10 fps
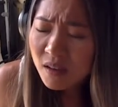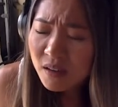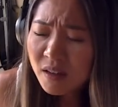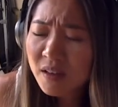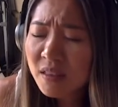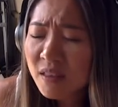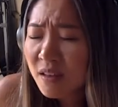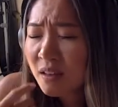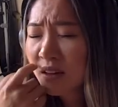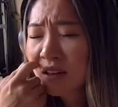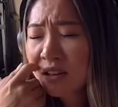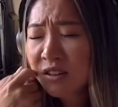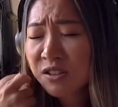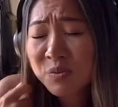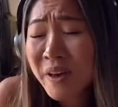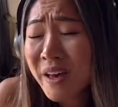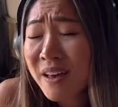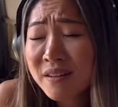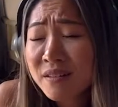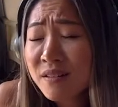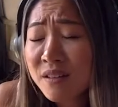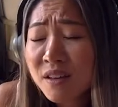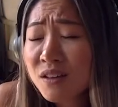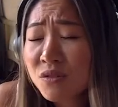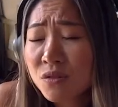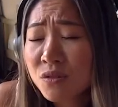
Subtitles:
Nothing is better than you.